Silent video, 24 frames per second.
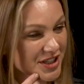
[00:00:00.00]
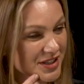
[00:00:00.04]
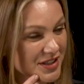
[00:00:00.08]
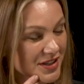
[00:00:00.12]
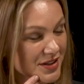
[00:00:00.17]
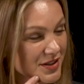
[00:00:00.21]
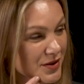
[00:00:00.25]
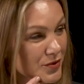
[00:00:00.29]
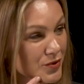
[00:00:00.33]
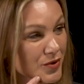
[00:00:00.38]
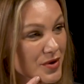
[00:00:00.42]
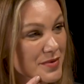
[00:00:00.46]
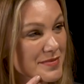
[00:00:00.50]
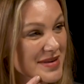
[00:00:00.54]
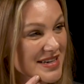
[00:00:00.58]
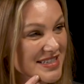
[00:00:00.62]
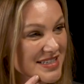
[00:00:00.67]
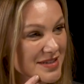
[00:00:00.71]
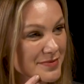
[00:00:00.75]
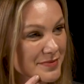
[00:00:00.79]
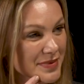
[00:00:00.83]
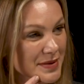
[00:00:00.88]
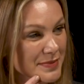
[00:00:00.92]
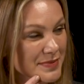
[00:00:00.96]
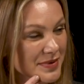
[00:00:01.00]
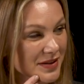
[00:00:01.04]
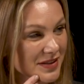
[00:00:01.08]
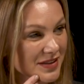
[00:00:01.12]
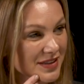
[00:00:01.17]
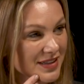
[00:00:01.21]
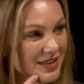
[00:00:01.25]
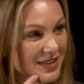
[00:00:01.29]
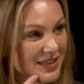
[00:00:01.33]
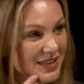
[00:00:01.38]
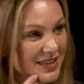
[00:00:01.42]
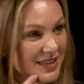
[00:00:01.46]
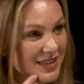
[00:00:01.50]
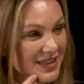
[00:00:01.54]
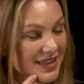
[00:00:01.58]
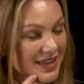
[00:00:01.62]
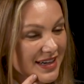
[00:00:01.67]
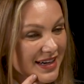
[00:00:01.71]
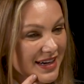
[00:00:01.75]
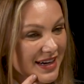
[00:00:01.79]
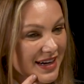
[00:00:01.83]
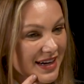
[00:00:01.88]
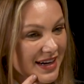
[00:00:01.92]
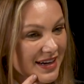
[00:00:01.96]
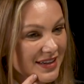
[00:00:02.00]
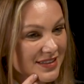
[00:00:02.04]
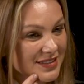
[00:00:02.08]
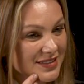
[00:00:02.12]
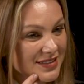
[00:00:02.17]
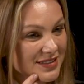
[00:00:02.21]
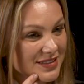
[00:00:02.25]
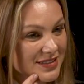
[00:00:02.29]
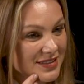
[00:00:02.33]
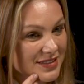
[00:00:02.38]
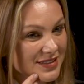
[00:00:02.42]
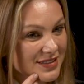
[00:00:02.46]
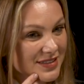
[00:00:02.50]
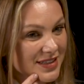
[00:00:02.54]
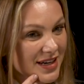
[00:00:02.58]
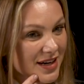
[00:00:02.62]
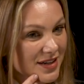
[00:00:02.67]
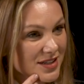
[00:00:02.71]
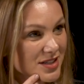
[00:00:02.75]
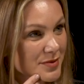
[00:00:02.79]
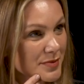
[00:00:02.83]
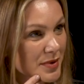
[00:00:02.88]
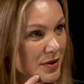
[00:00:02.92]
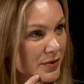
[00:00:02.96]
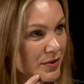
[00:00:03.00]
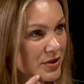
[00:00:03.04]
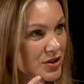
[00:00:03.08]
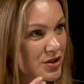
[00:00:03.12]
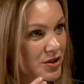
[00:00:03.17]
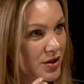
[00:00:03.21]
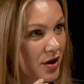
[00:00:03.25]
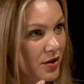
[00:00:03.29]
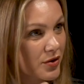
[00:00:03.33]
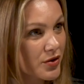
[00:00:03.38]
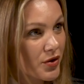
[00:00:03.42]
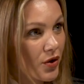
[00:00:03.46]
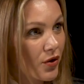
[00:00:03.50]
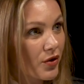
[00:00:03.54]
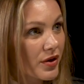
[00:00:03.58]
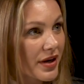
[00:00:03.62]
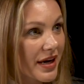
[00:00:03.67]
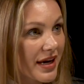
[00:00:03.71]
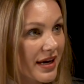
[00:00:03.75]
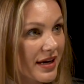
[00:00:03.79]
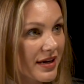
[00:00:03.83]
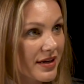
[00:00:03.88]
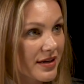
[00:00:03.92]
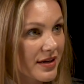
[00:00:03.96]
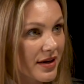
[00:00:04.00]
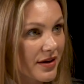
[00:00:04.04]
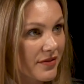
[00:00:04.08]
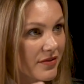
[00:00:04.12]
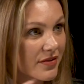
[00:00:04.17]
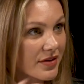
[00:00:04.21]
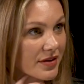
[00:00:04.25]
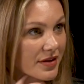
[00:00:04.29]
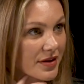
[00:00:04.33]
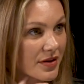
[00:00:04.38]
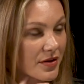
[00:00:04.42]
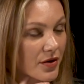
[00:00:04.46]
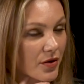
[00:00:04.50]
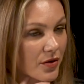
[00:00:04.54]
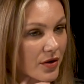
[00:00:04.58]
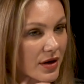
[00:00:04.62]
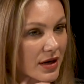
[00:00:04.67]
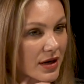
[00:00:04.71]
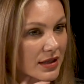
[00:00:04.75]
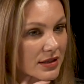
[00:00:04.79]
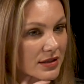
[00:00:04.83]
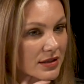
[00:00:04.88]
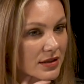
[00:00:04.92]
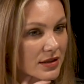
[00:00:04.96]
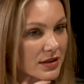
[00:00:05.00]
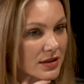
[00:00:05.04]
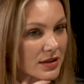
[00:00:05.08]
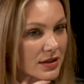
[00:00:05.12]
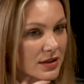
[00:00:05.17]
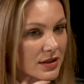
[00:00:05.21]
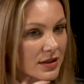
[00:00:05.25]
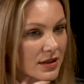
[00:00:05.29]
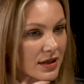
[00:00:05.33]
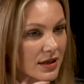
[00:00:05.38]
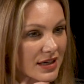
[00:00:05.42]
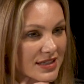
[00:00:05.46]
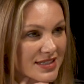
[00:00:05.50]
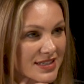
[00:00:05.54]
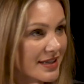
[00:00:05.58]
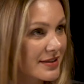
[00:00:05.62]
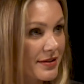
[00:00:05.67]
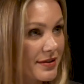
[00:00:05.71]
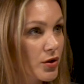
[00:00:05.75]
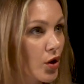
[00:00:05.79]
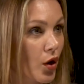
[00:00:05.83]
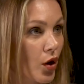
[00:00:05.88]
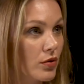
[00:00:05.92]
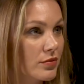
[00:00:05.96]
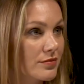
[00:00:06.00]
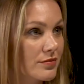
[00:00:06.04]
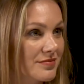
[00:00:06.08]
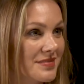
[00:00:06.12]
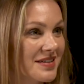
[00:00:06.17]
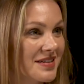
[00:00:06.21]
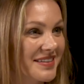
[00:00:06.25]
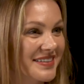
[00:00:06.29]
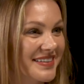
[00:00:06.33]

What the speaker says: Jeddah. They were amazing people. And they asked me a question, are you okay? Everything all right? I said, no.